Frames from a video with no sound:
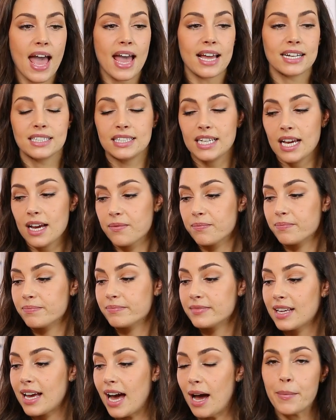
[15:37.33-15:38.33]
And yeah,
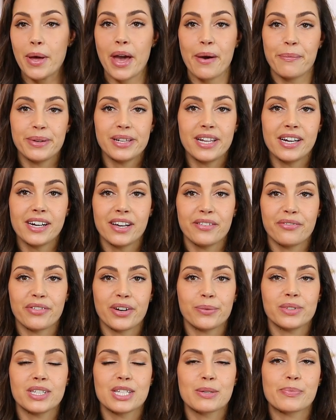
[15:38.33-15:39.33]
I'm happy that I
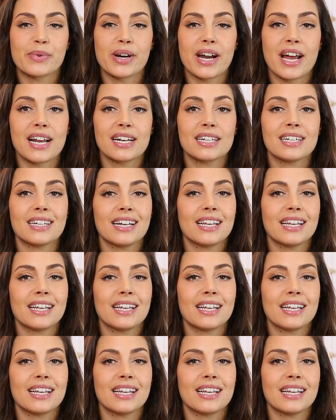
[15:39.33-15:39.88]
found this brand.